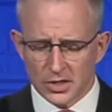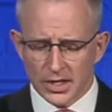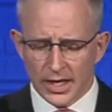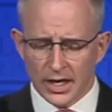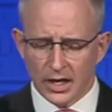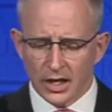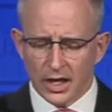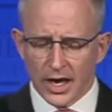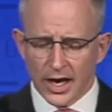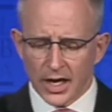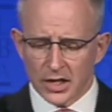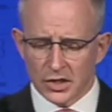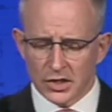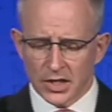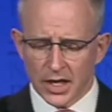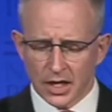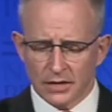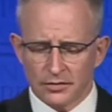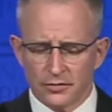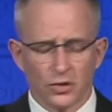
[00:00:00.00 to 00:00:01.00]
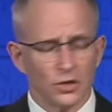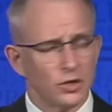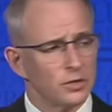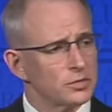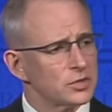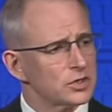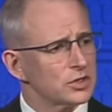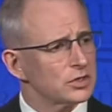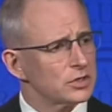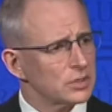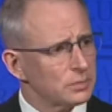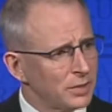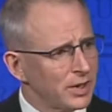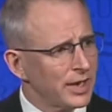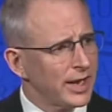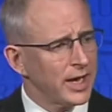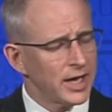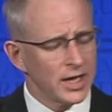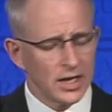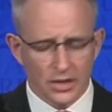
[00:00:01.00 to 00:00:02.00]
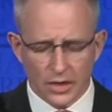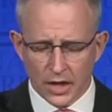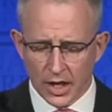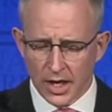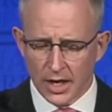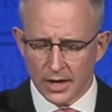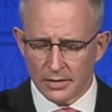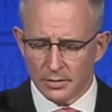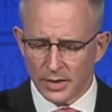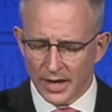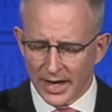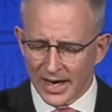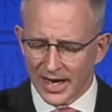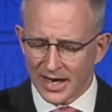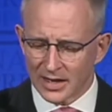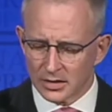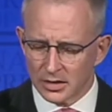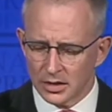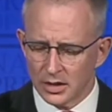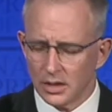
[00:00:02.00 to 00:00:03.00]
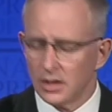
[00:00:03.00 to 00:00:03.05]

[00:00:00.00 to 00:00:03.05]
and large tech firms to play their part.